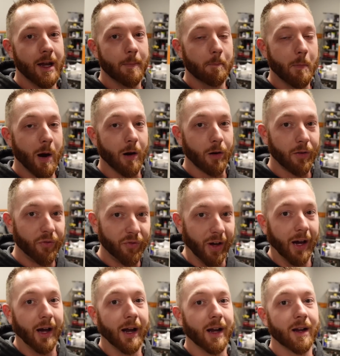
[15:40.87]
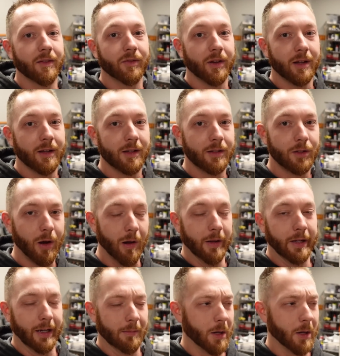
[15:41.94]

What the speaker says: Mark 5 tall deck.